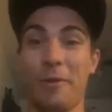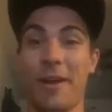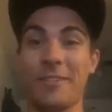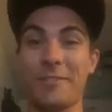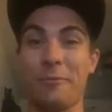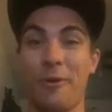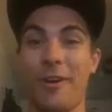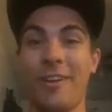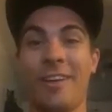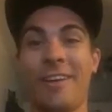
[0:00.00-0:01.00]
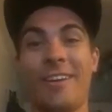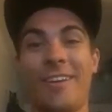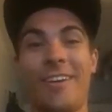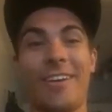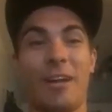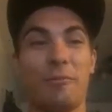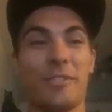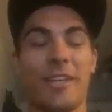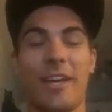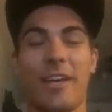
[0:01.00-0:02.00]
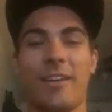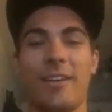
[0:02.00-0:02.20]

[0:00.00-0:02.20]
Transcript: practice quad, and I'm just like,